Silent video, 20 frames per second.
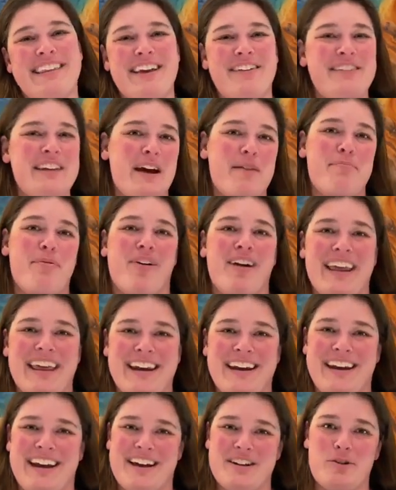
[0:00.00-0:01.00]
the only airport in
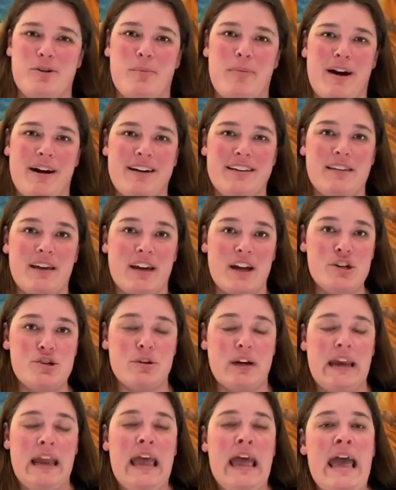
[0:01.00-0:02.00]
a national park in the
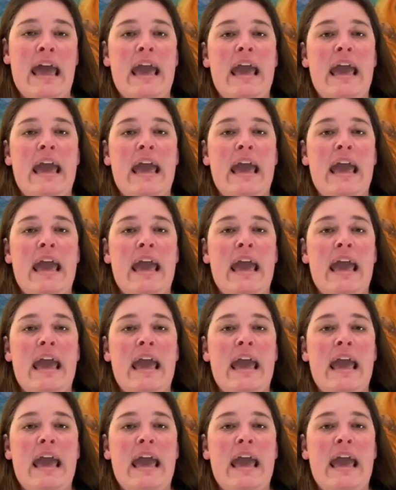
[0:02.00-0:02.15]
country,